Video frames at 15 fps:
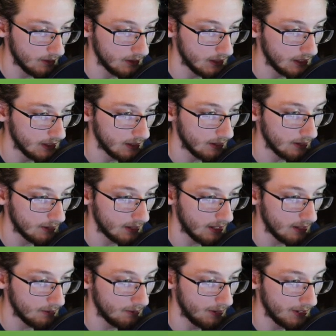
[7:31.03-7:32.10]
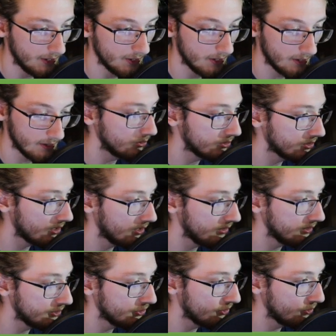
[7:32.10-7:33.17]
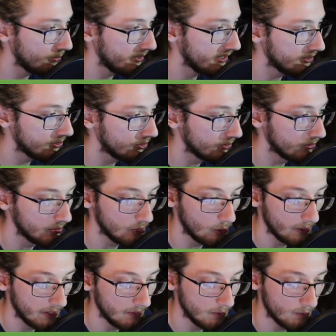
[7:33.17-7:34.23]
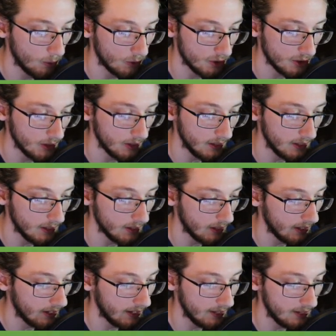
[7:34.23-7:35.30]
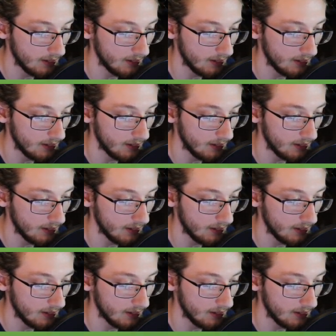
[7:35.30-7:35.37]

Yeah, kind of figured. So Scarlet showed me conservatory, unfortunately, and I